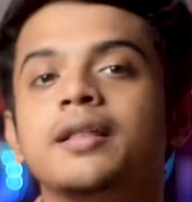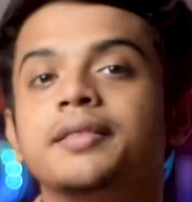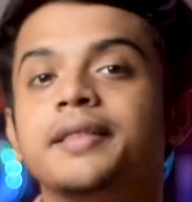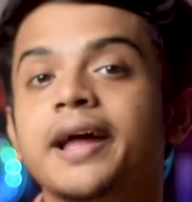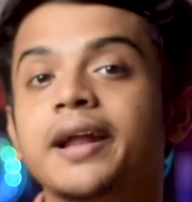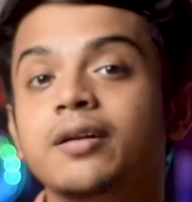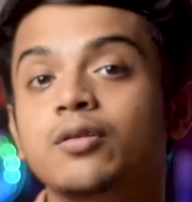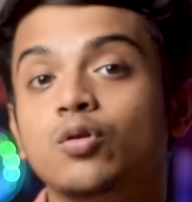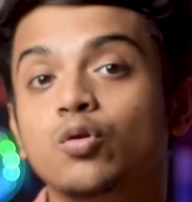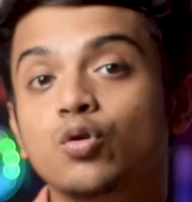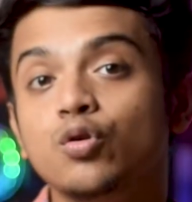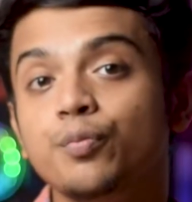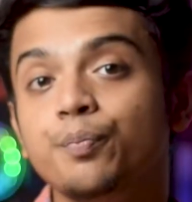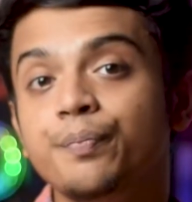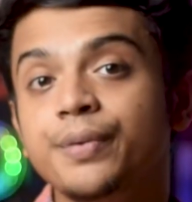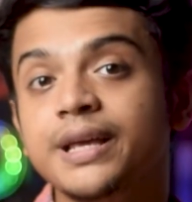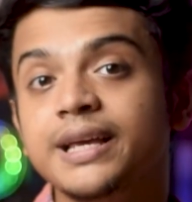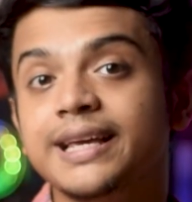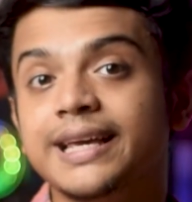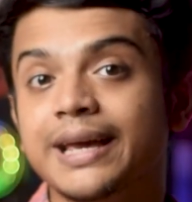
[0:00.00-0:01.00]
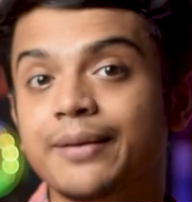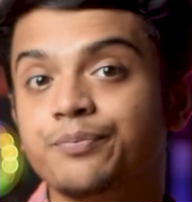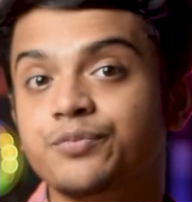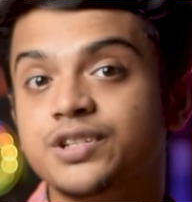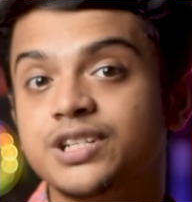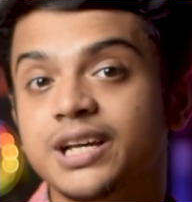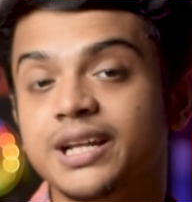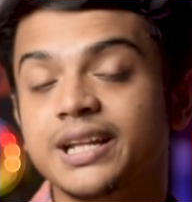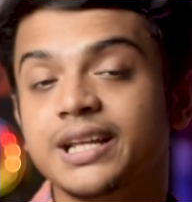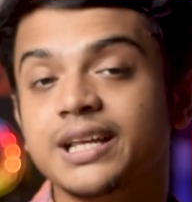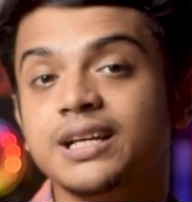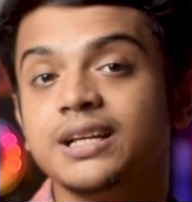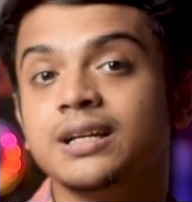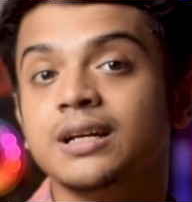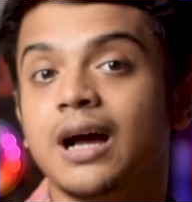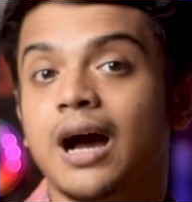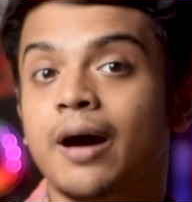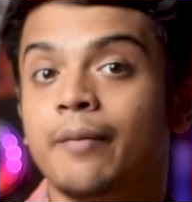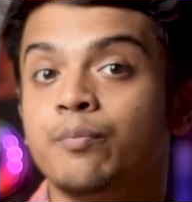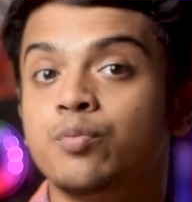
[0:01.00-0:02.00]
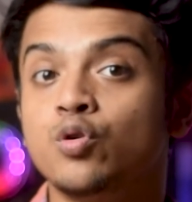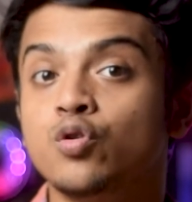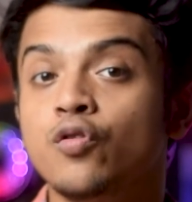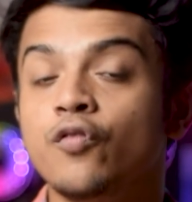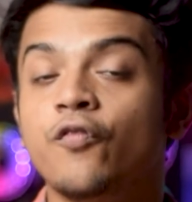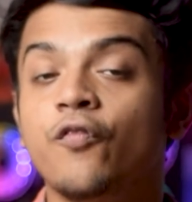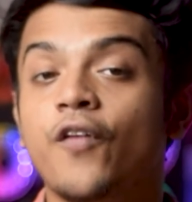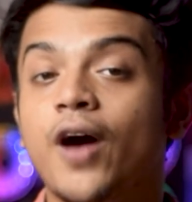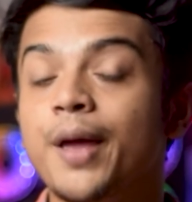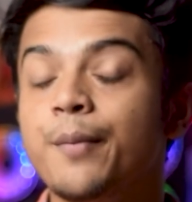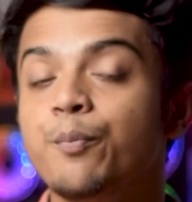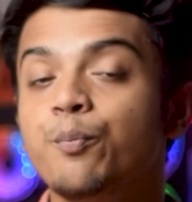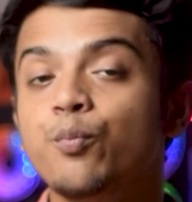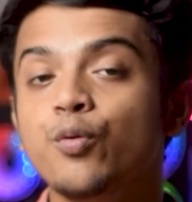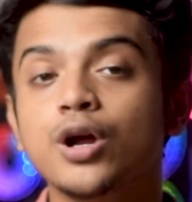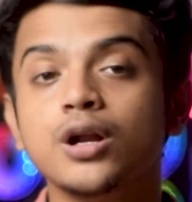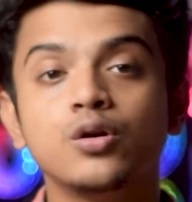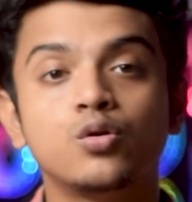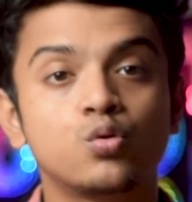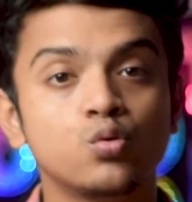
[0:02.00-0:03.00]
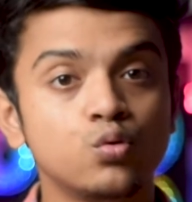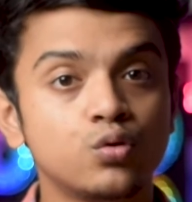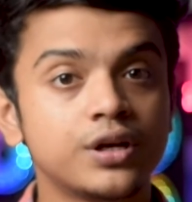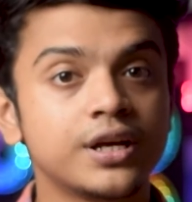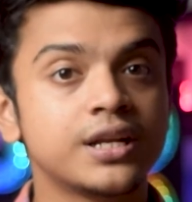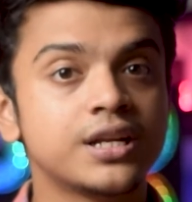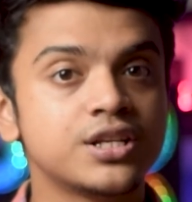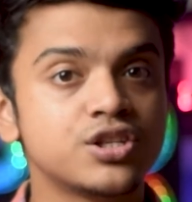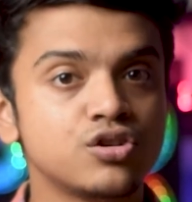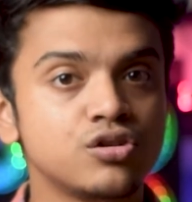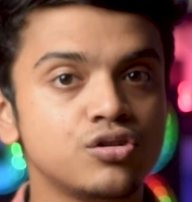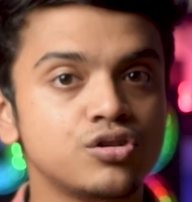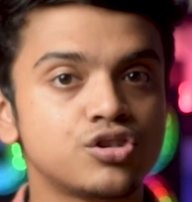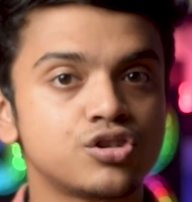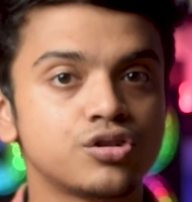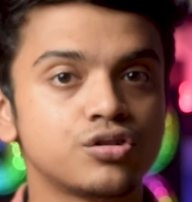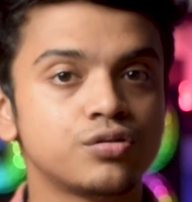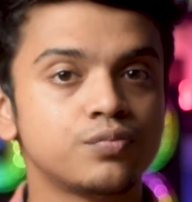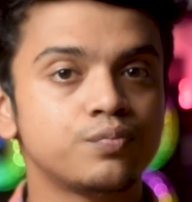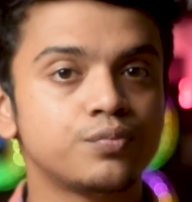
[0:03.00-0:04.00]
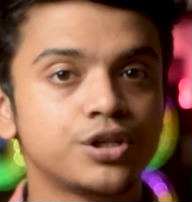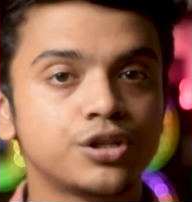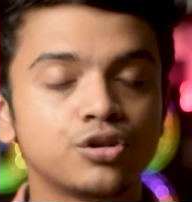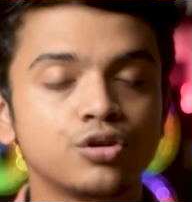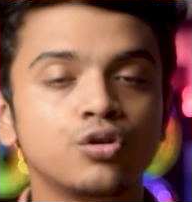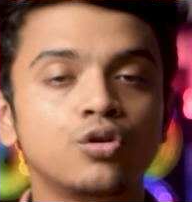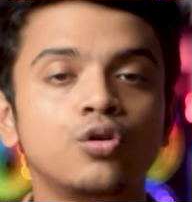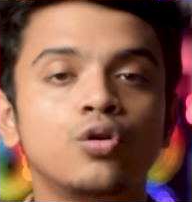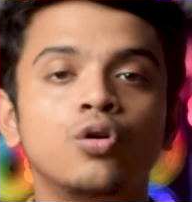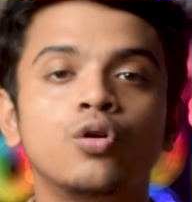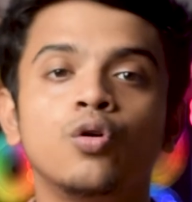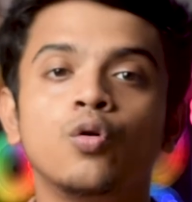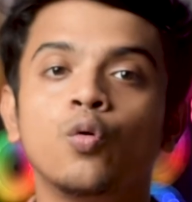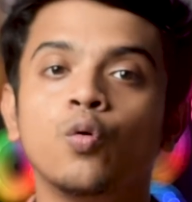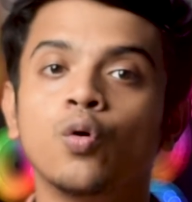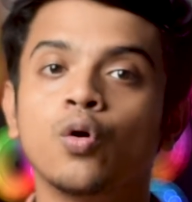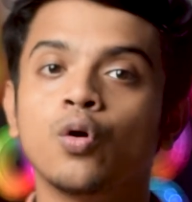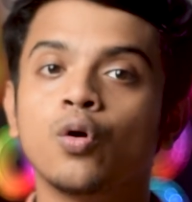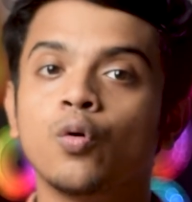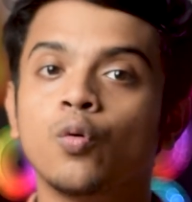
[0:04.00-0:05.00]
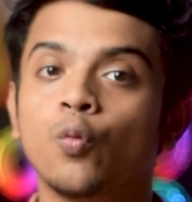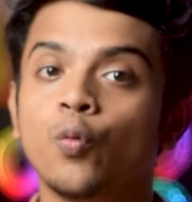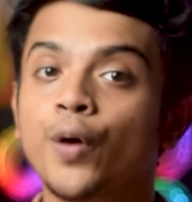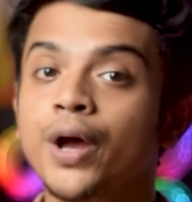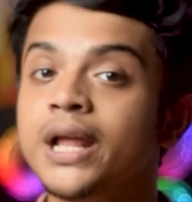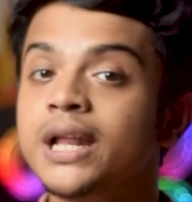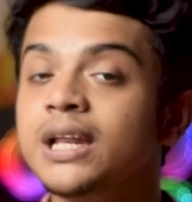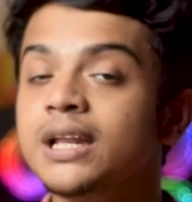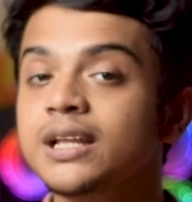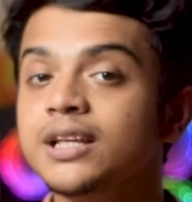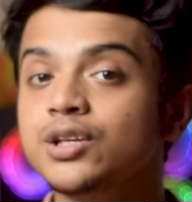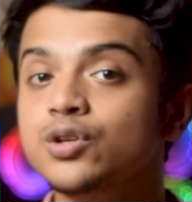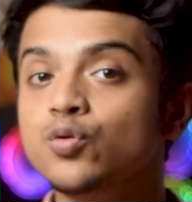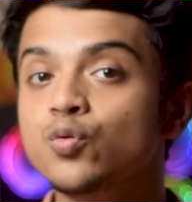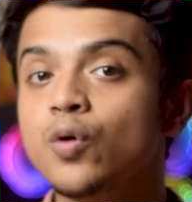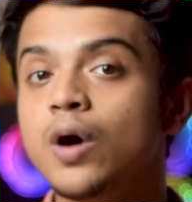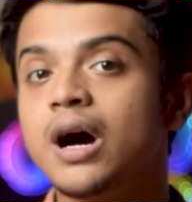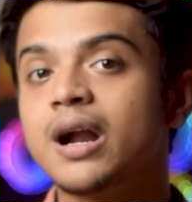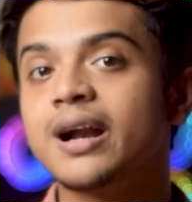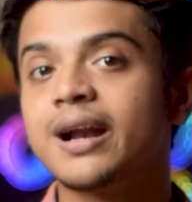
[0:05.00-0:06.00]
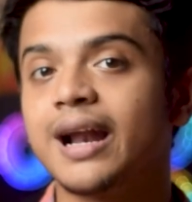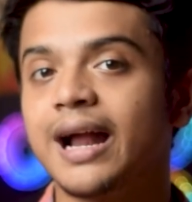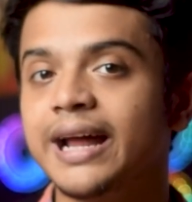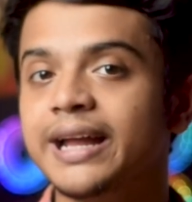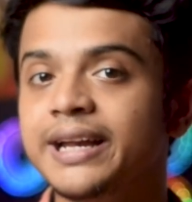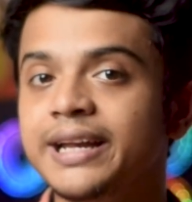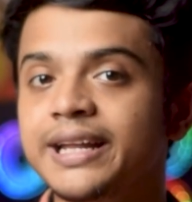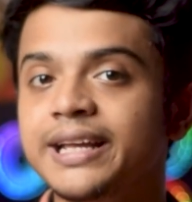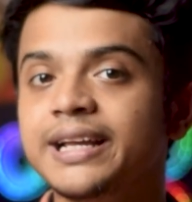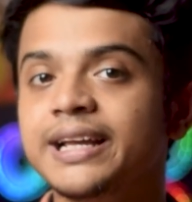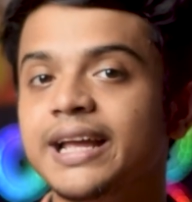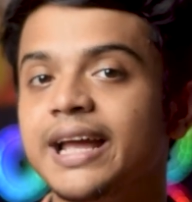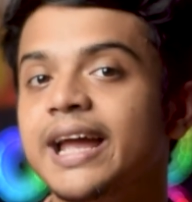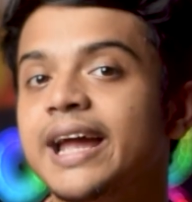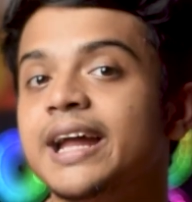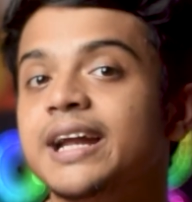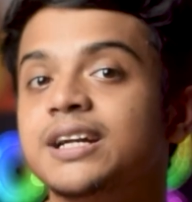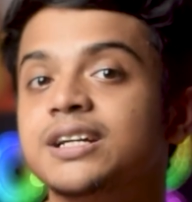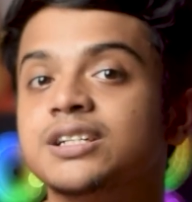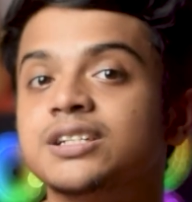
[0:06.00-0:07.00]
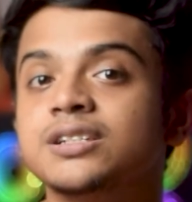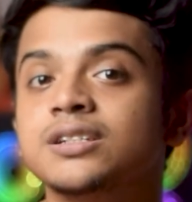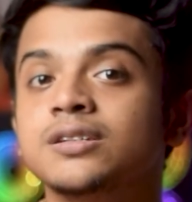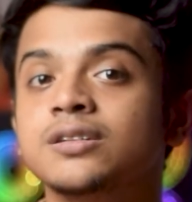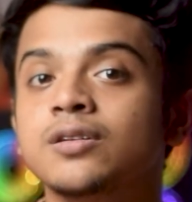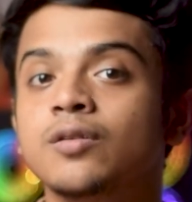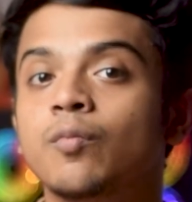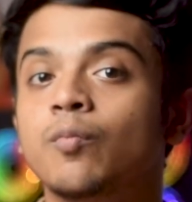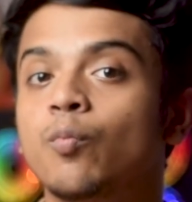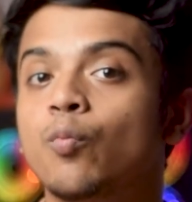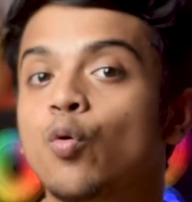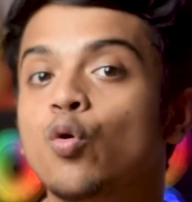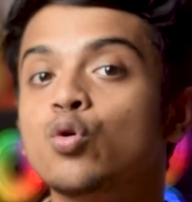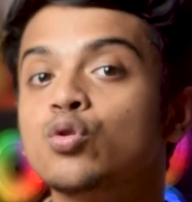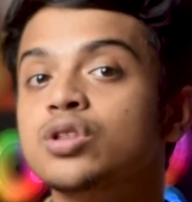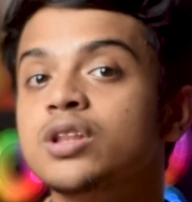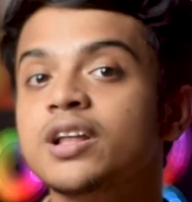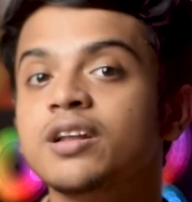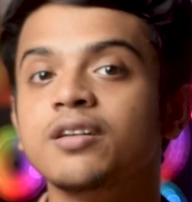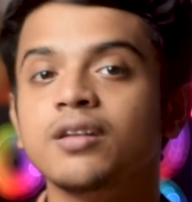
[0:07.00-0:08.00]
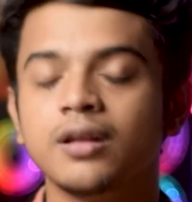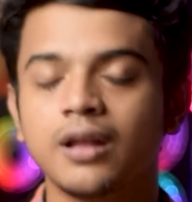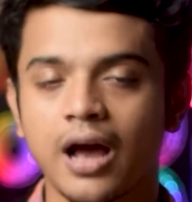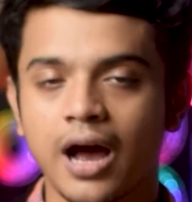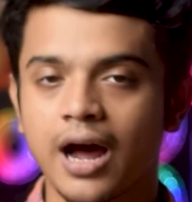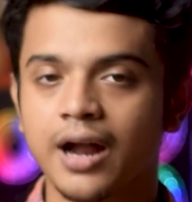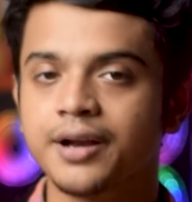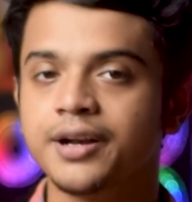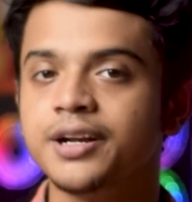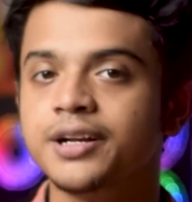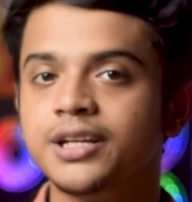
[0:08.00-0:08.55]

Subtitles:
That could be capturing up to 5.2K resolution video while you are riding at more than 100